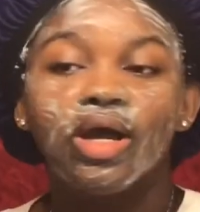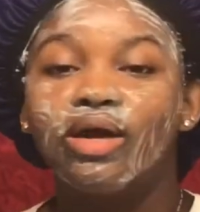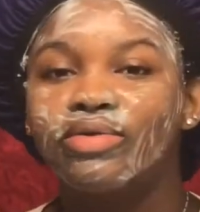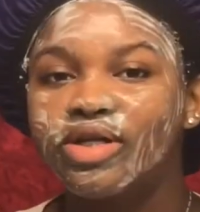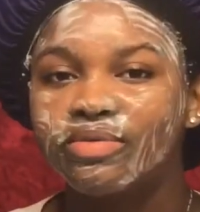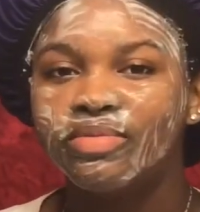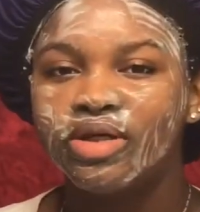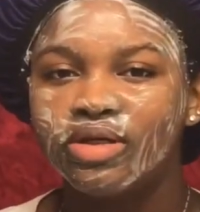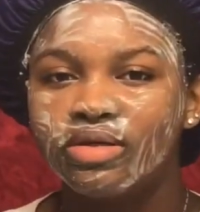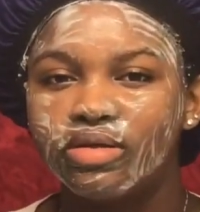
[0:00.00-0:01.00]
I
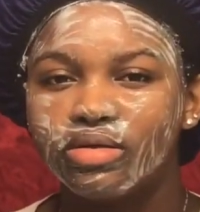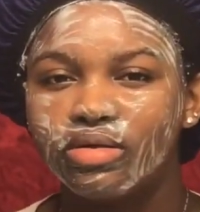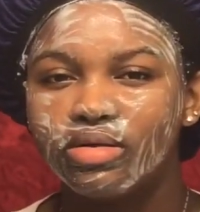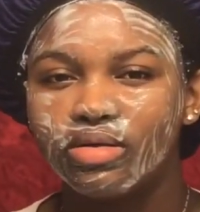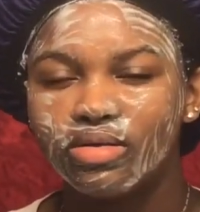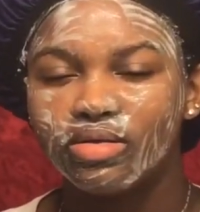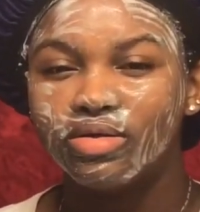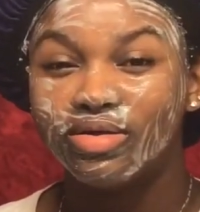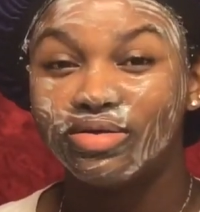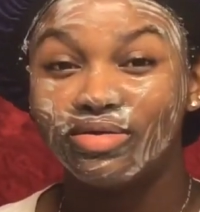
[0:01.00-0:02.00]
recommend
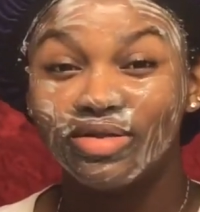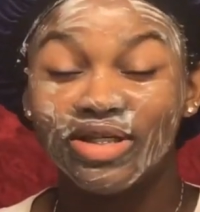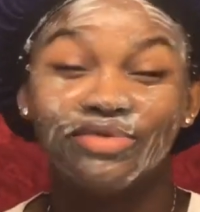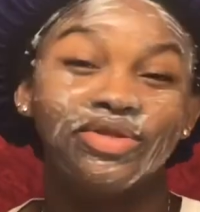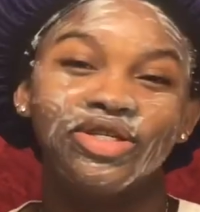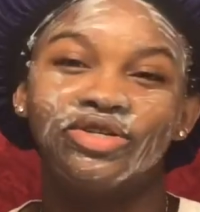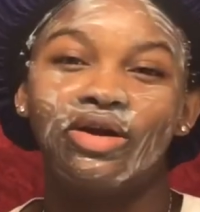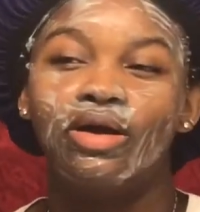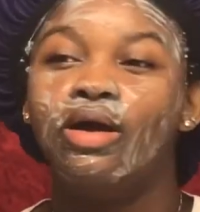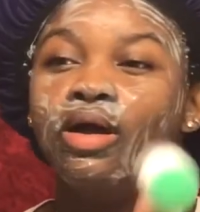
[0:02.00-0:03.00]
it's really
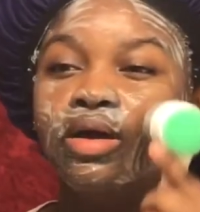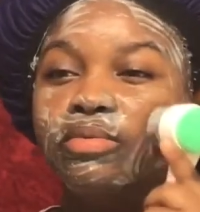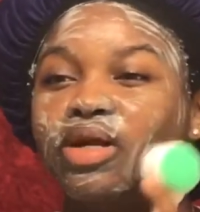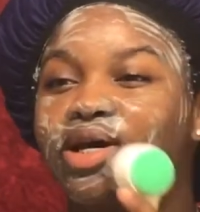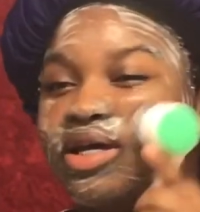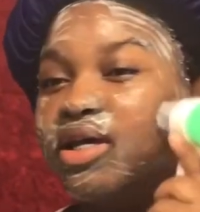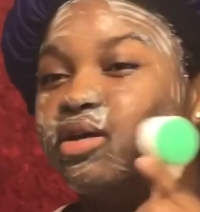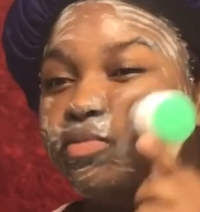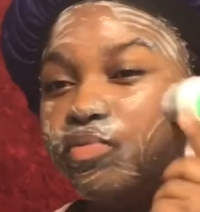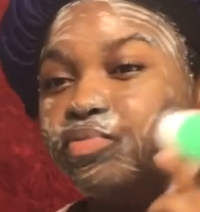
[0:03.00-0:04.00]
strong, but I
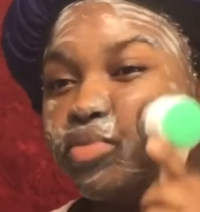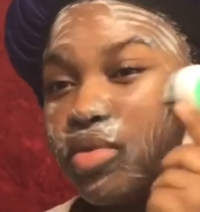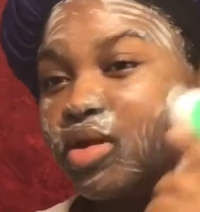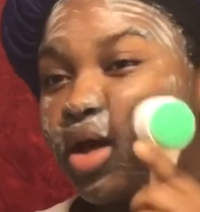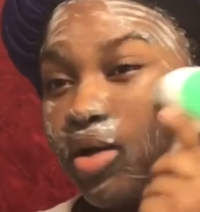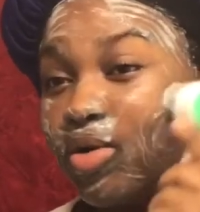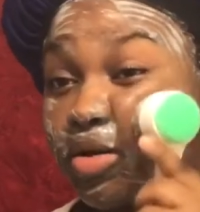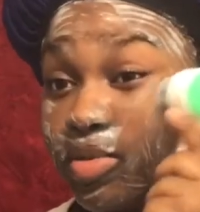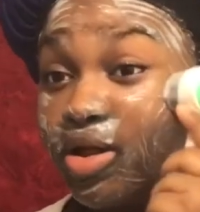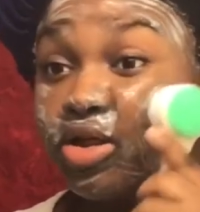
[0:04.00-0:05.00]
get I
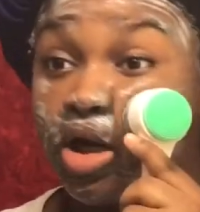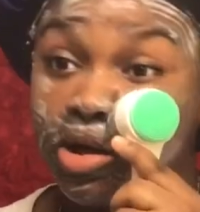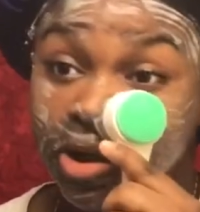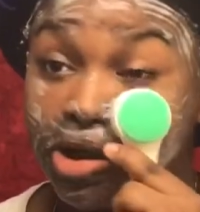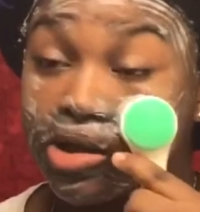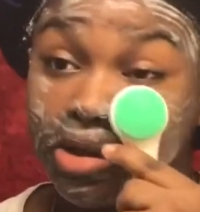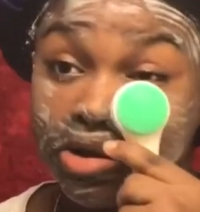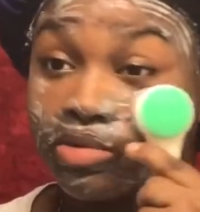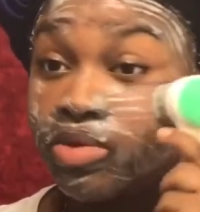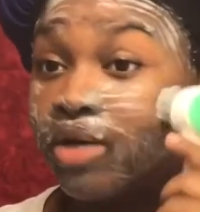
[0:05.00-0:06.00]
recommend that y'all get
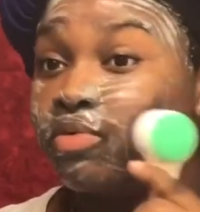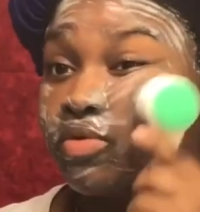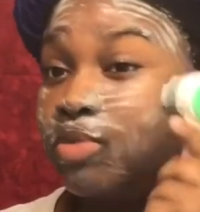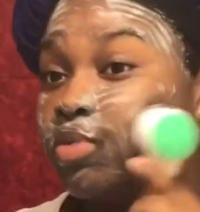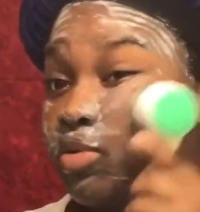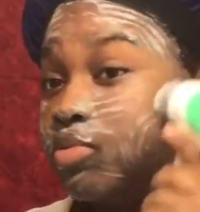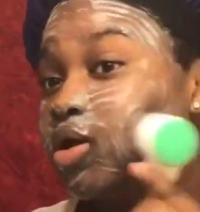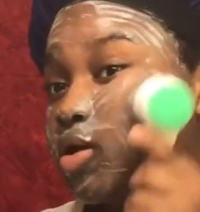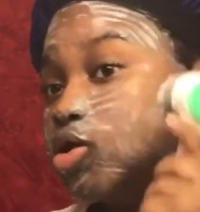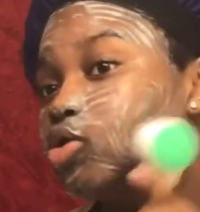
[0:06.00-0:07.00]
some type of spin
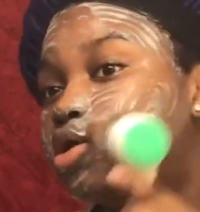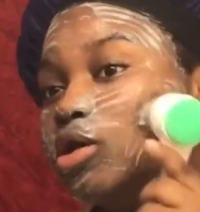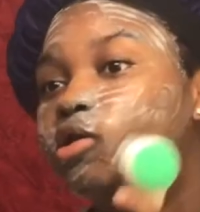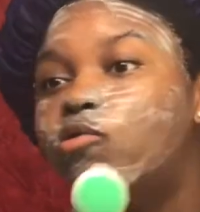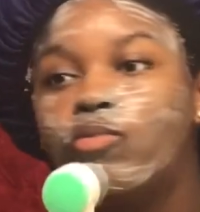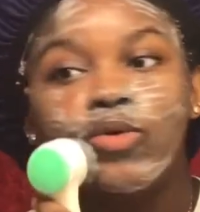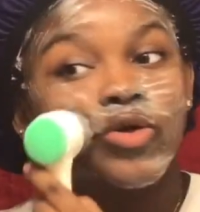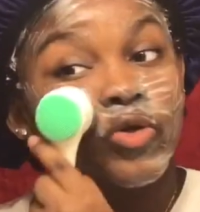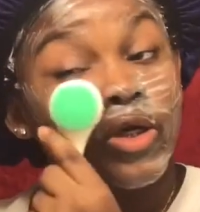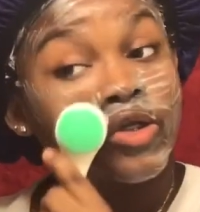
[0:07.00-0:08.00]
brush or
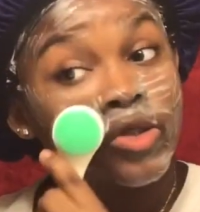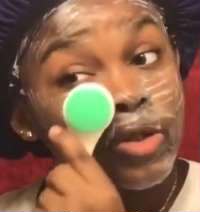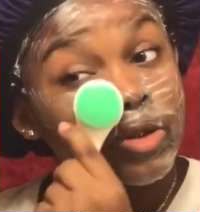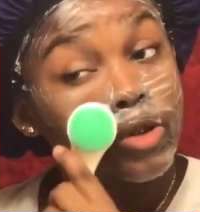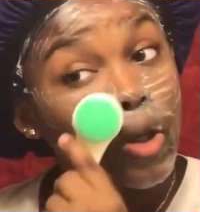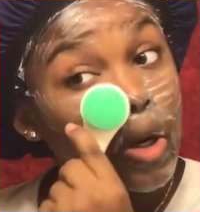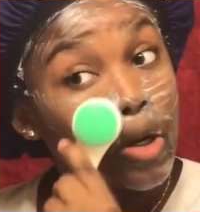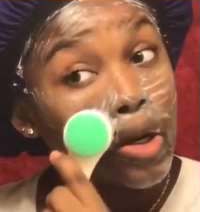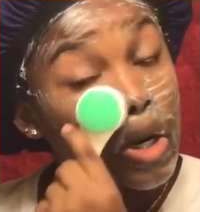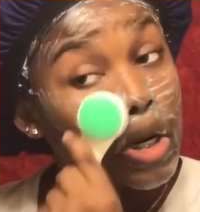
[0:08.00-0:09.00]
brush like this
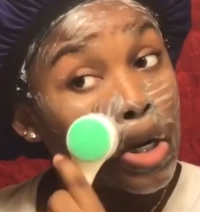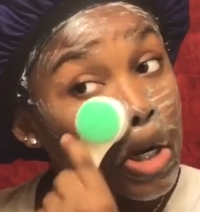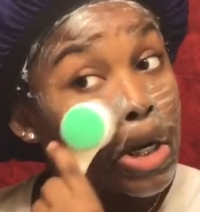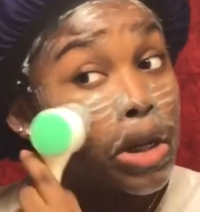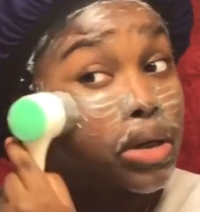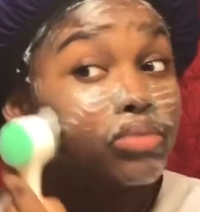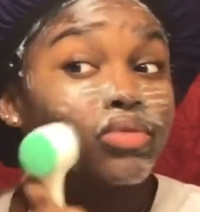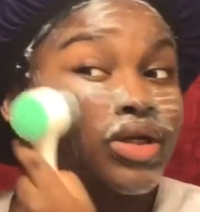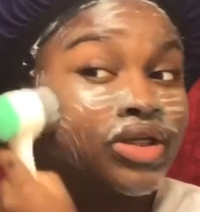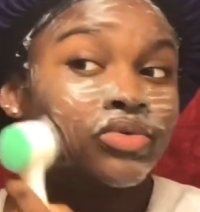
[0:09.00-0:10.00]

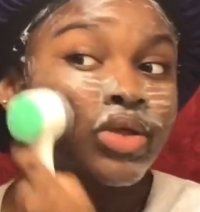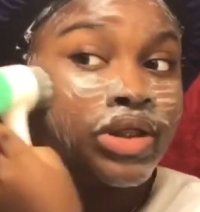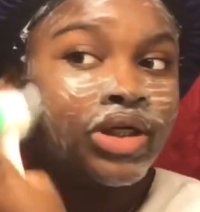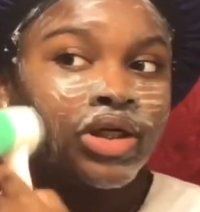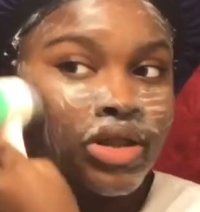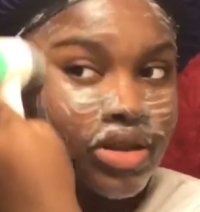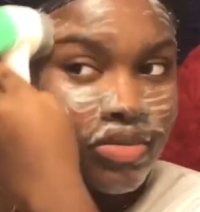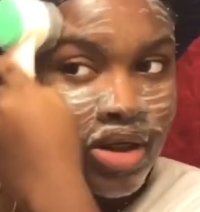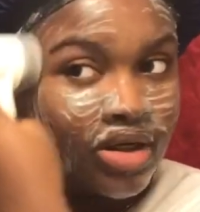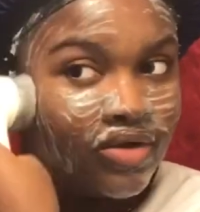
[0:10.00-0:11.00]
because it really does
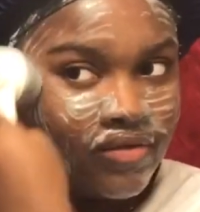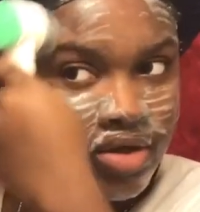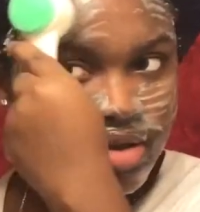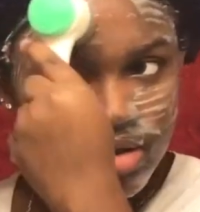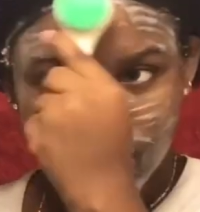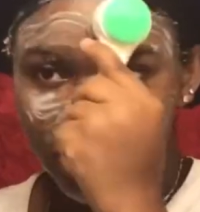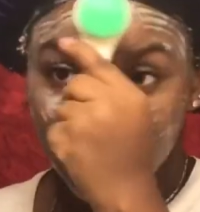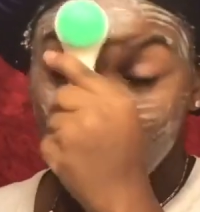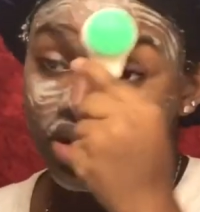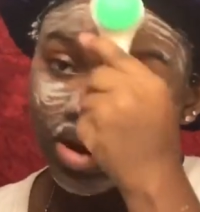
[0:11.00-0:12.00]
make a difference.
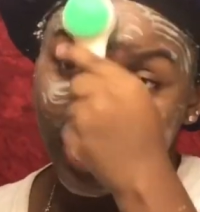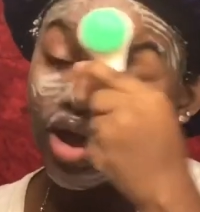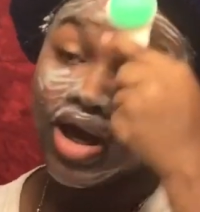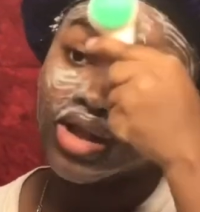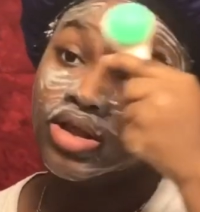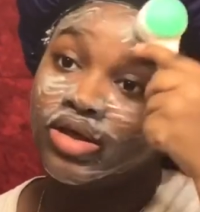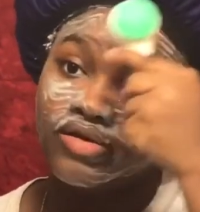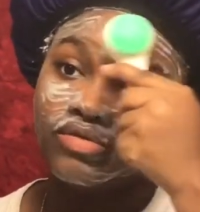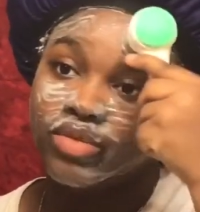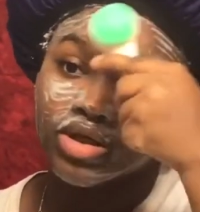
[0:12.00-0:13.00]
Like, I
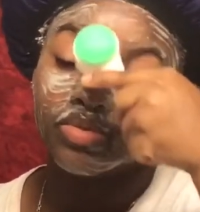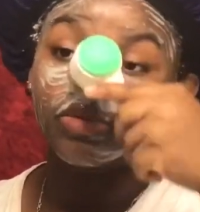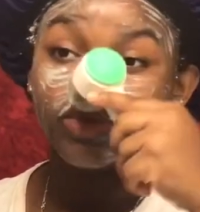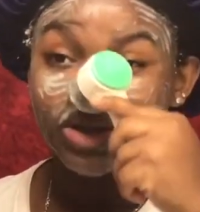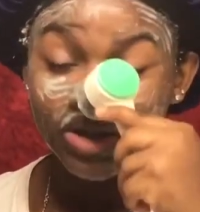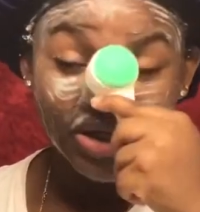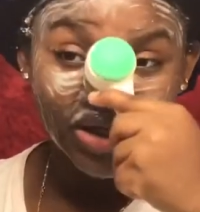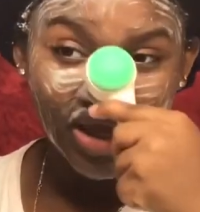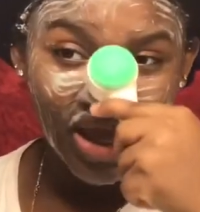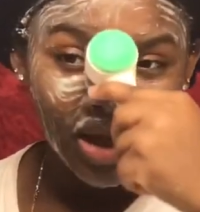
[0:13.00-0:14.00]
loved my spin brush that I
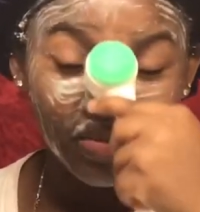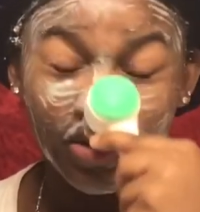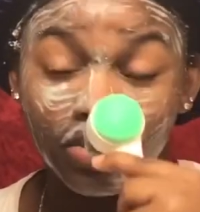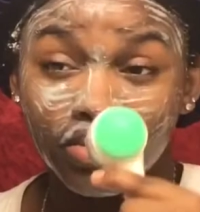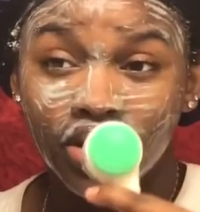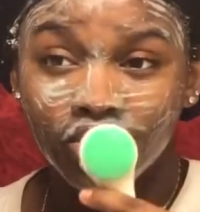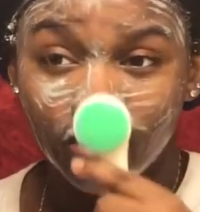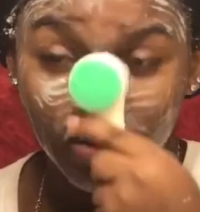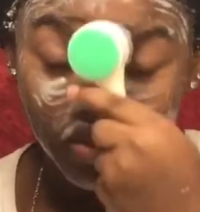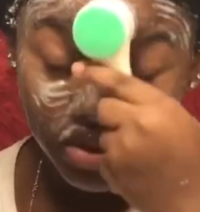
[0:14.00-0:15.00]
did have, but it, it
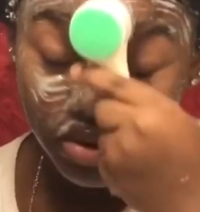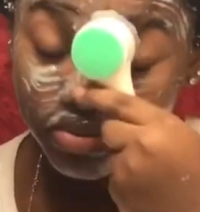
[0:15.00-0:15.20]
broke.